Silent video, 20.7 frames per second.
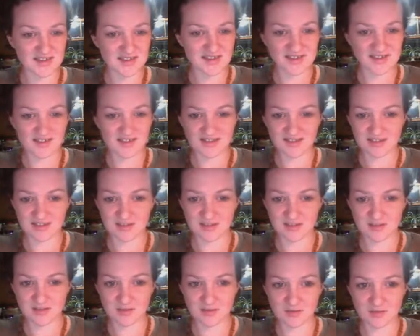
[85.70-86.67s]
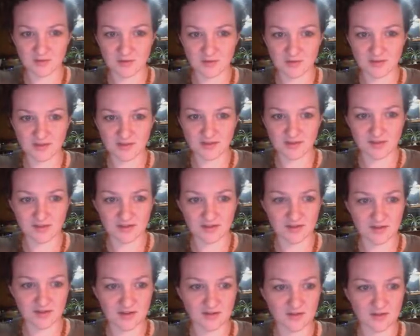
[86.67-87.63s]
So let's see
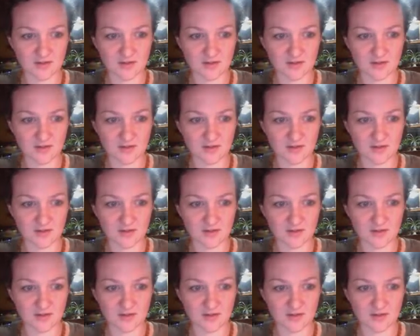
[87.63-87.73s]
here.